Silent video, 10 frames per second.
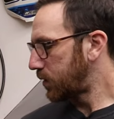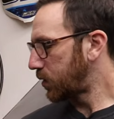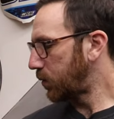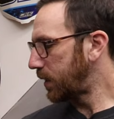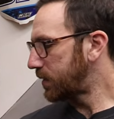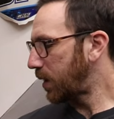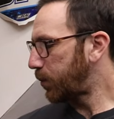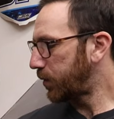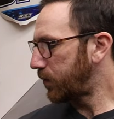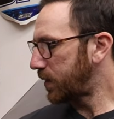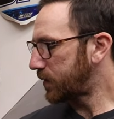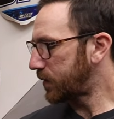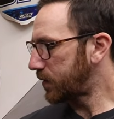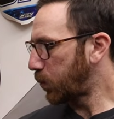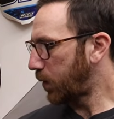So an example of
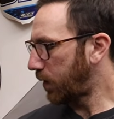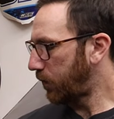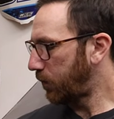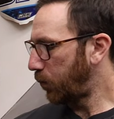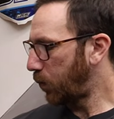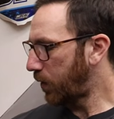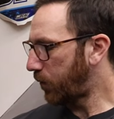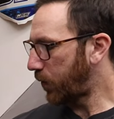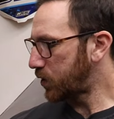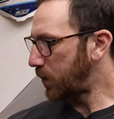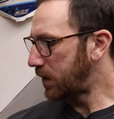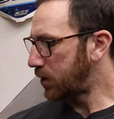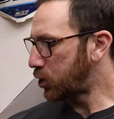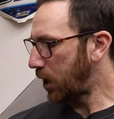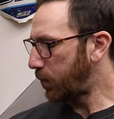this is when I first
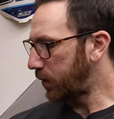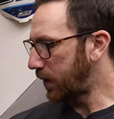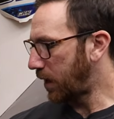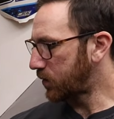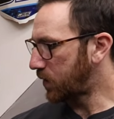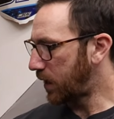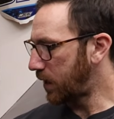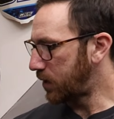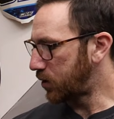made the shape on the outside,